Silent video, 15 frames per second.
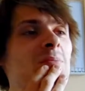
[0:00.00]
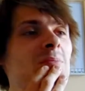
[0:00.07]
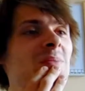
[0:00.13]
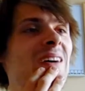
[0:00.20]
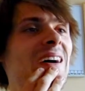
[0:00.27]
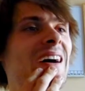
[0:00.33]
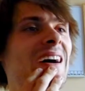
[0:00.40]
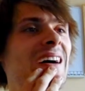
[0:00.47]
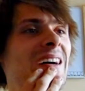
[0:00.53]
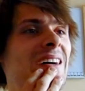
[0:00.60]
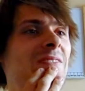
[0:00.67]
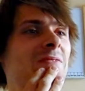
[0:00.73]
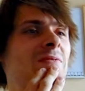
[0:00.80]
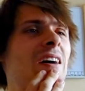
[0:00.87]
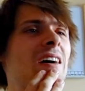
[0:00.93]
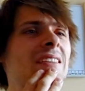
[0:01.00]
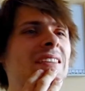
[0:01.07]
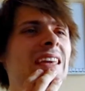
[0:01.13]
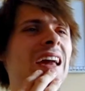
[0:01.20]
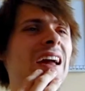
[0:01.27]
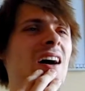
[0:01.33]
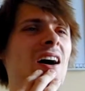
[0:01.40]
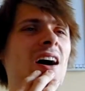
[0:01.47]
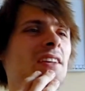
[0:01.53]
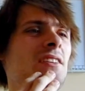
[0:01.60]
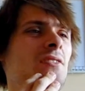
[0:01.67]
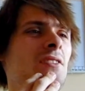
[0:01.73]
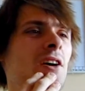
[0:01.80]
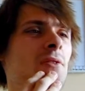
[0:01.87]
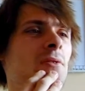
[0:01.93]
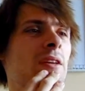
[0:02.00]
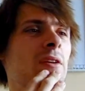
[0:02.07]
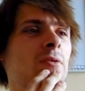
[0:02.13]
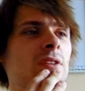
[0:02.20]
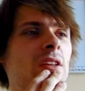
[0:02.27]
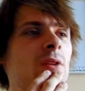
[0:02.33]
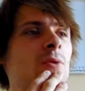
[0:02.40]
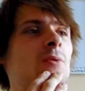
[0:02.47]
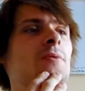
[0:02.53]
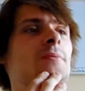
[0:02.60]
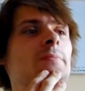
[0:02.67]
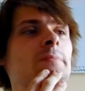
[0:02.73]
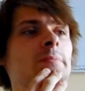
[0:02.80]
But yeah, I don't know.